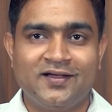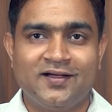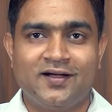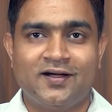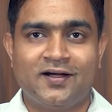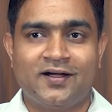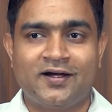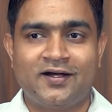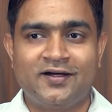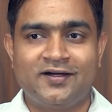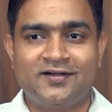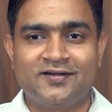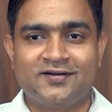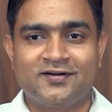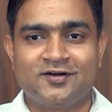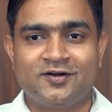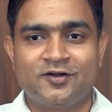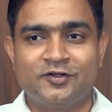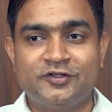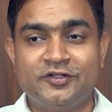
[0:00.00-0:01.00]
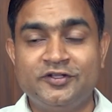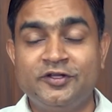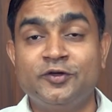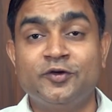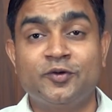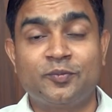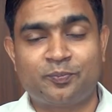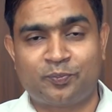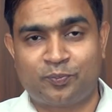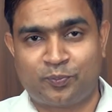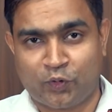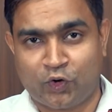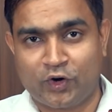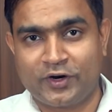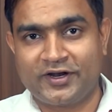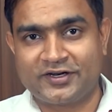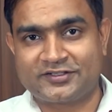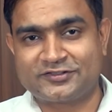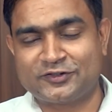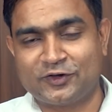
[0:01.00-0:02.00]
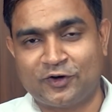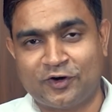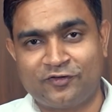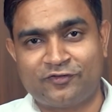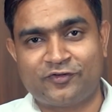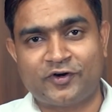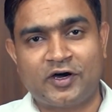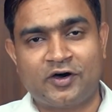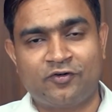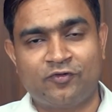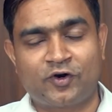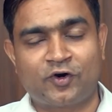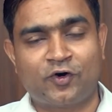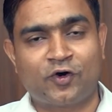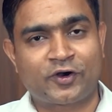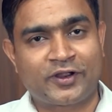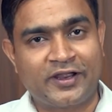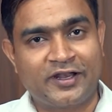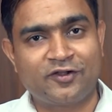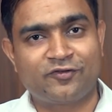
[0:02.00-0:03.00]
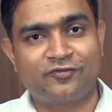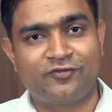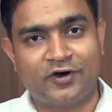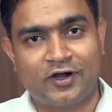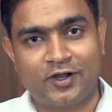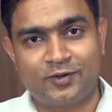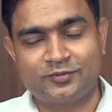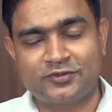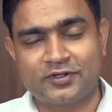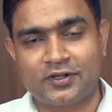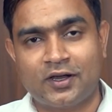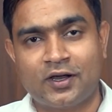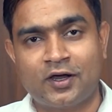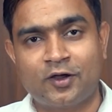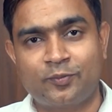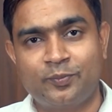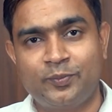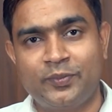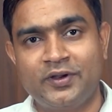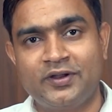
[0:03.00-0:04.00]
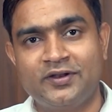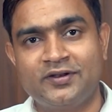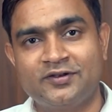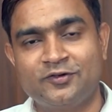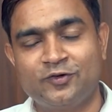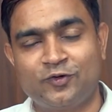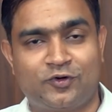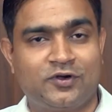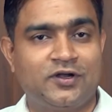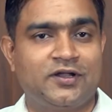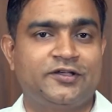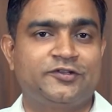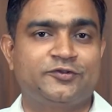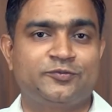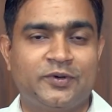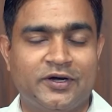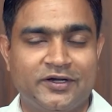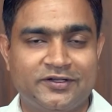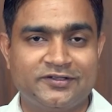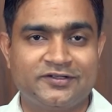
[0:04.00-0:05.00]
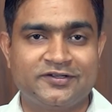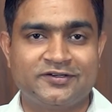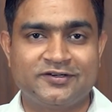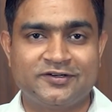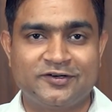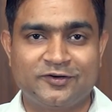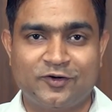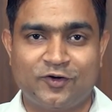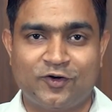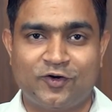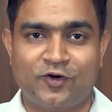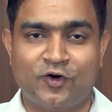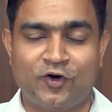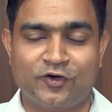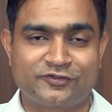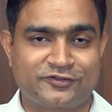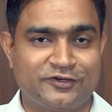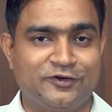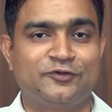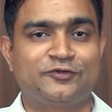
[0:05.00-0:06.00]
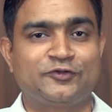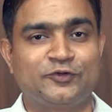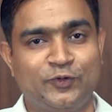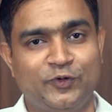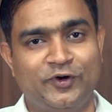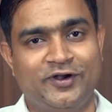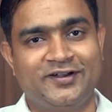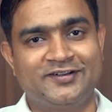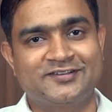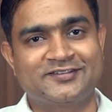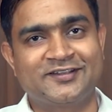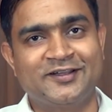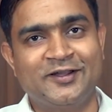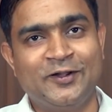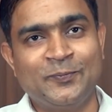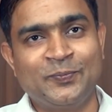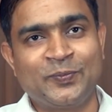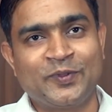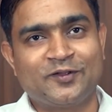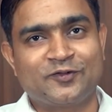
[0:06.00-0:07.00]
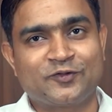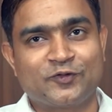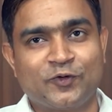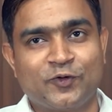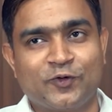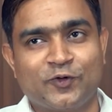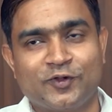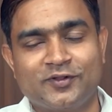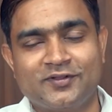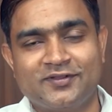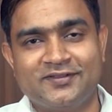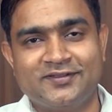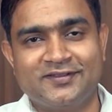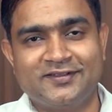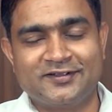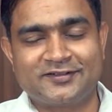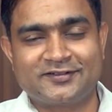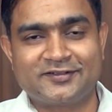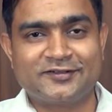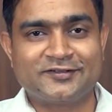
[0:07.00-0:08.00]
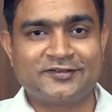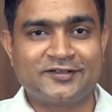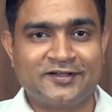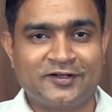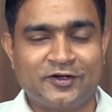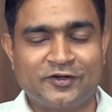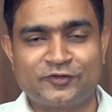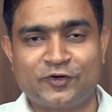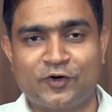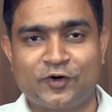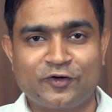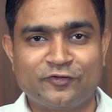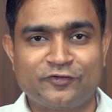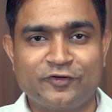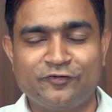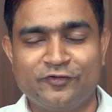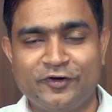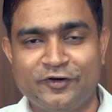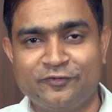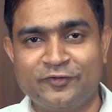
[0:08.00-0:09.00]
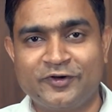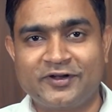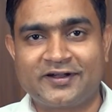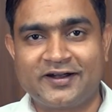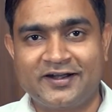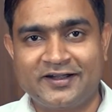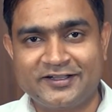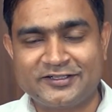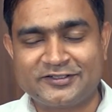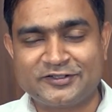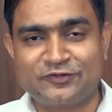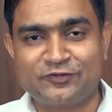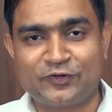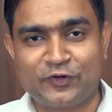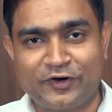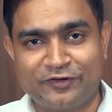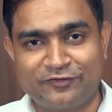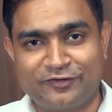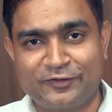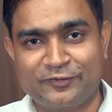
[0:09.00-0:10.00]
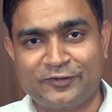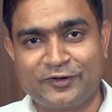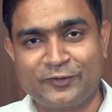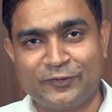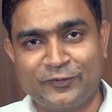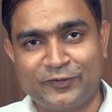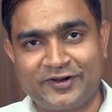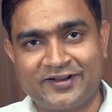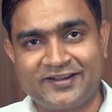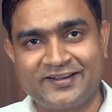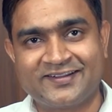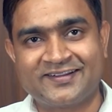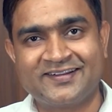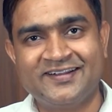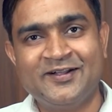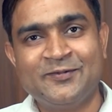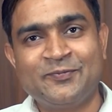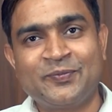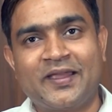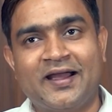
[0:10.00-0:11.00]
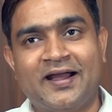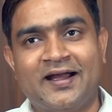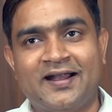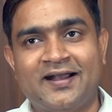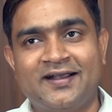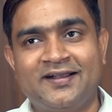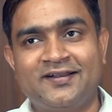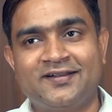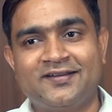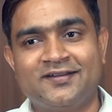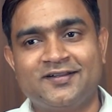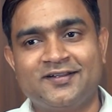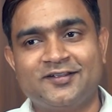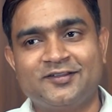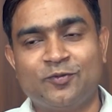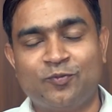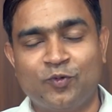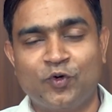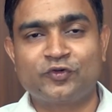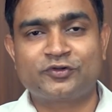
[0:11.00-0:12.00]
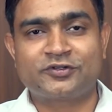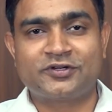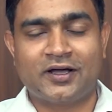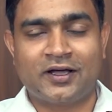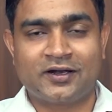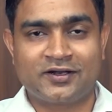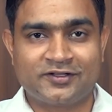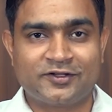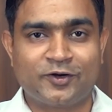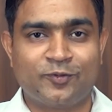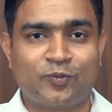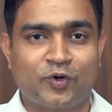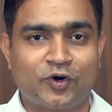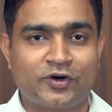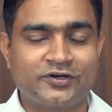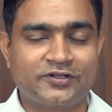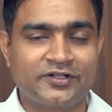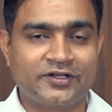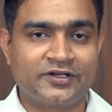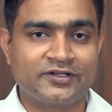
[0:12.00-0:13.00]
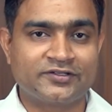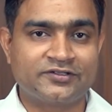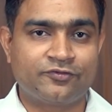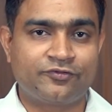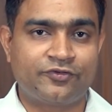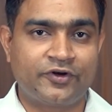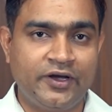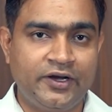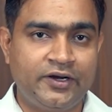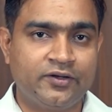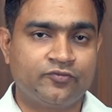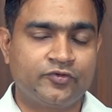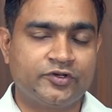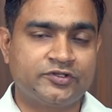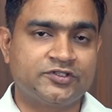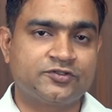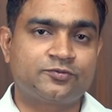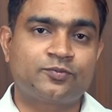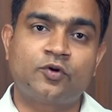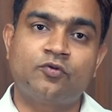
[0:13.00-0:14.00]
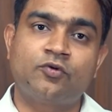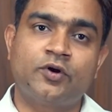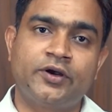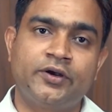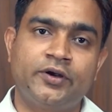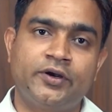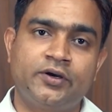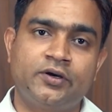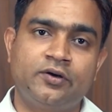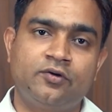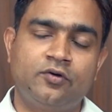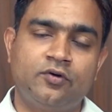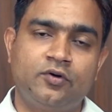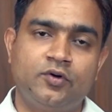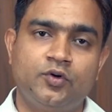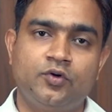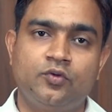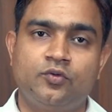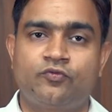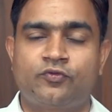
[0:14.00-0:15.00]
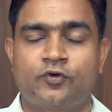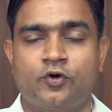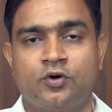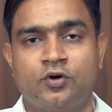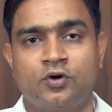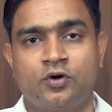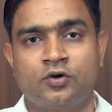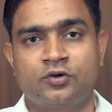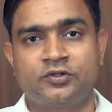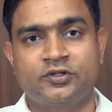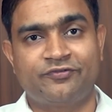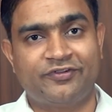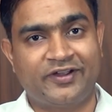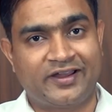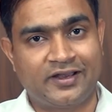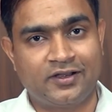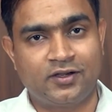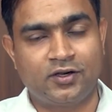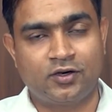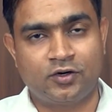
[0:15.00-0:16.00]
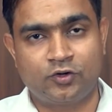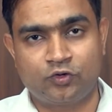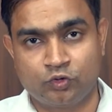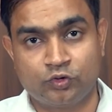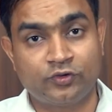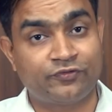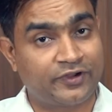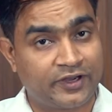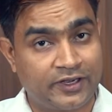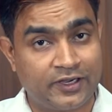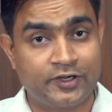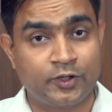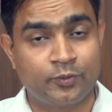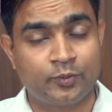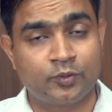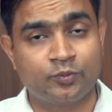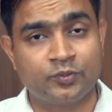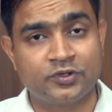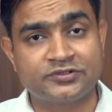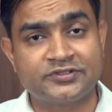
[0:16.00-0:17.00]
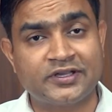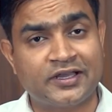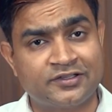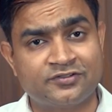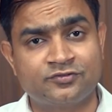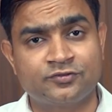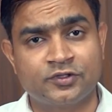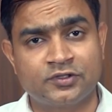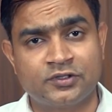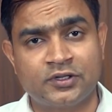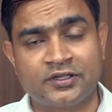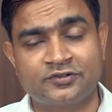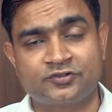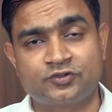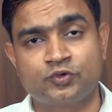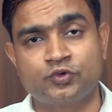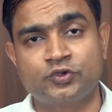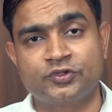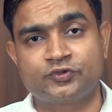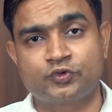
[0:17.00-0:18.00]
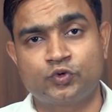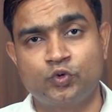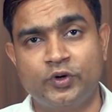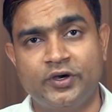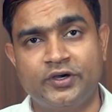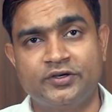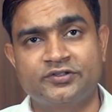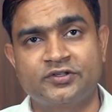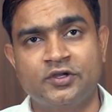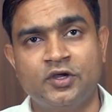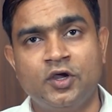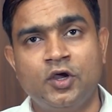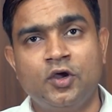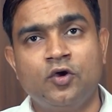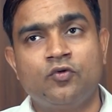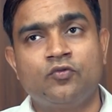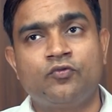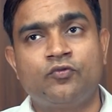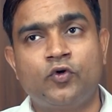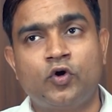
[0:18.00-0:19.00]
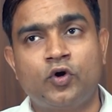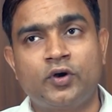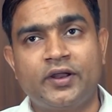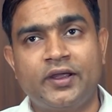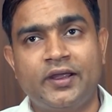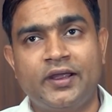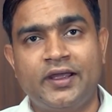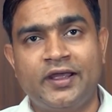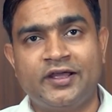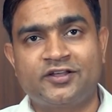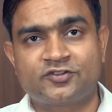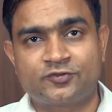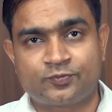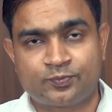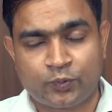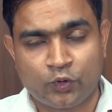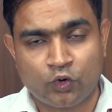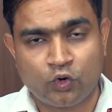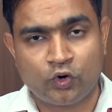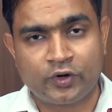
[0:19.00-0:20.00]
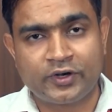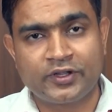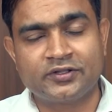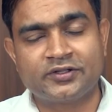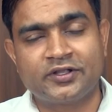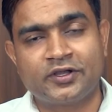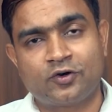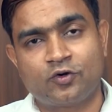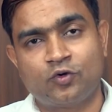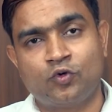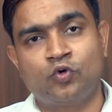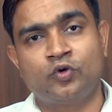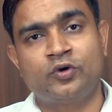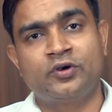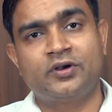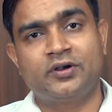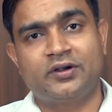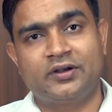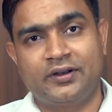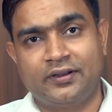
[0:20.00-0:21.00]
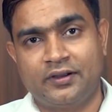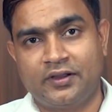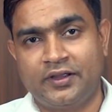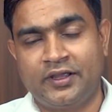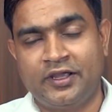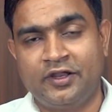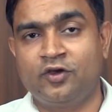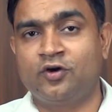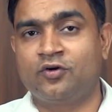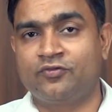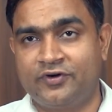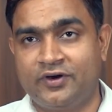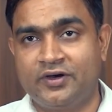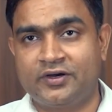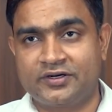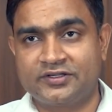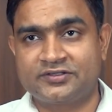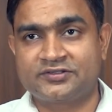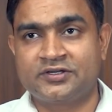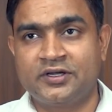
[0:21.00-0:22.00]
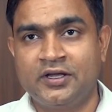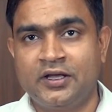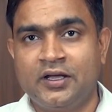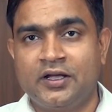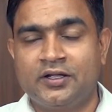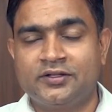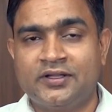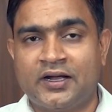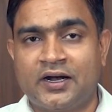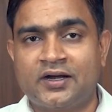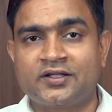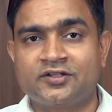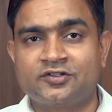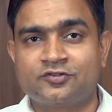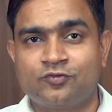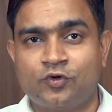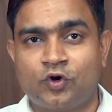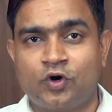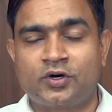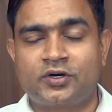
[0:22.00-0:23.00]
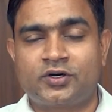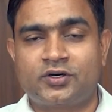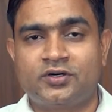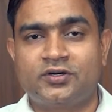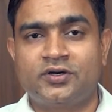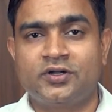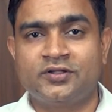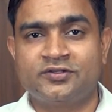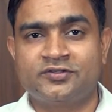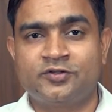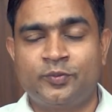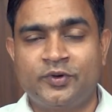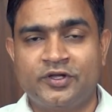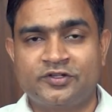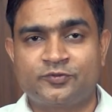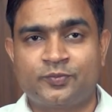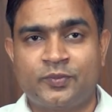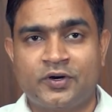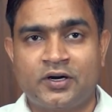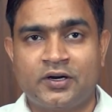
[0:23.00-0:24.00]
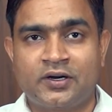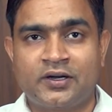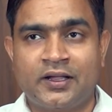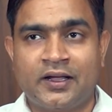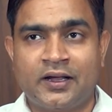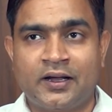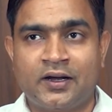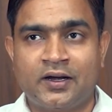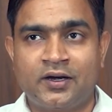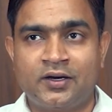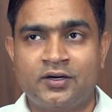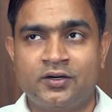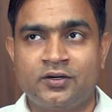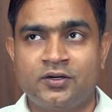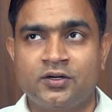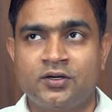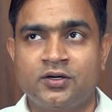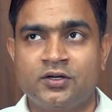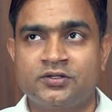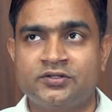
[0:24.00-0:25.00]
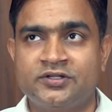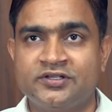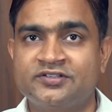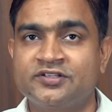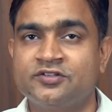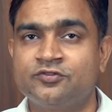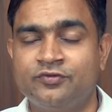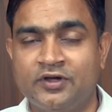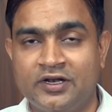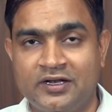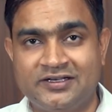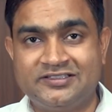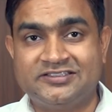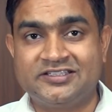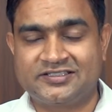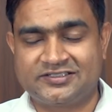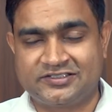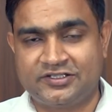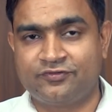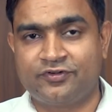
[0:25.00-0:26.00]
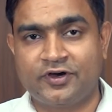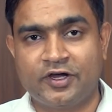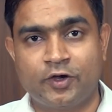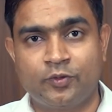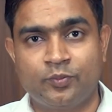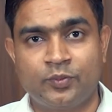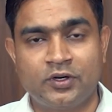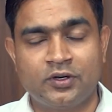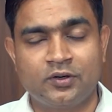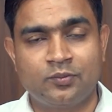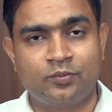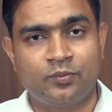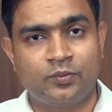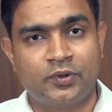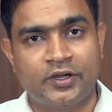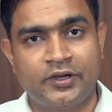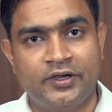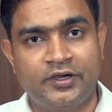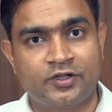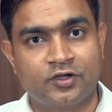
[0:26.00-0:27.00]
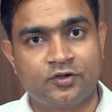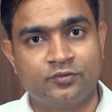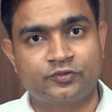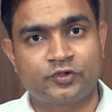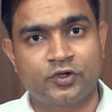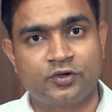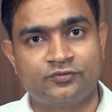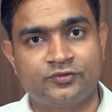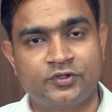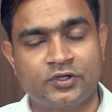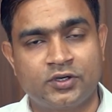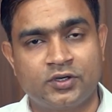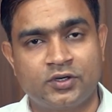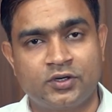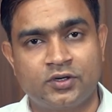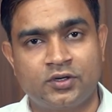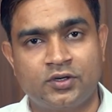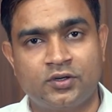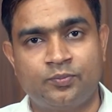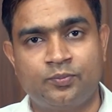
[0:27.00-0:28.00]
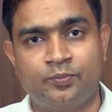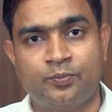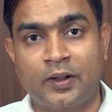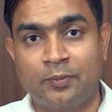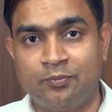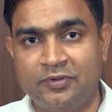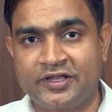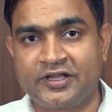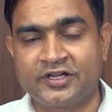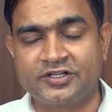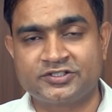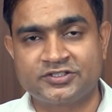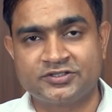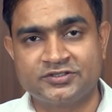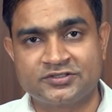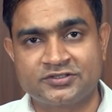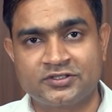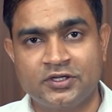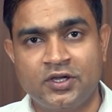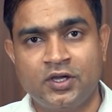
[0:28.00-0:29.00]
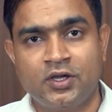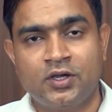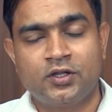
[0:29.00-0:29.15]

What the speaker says: And the products of our organic farms are being utilized by the hostel students. So this is a sort of a win-win condition for everyone over here. And another important thing is the freedom which is provided for the to the faculty members as well as to the students for exploring their own area of interest. That is what is the best part. And this is well justifiable by in terms of the publications.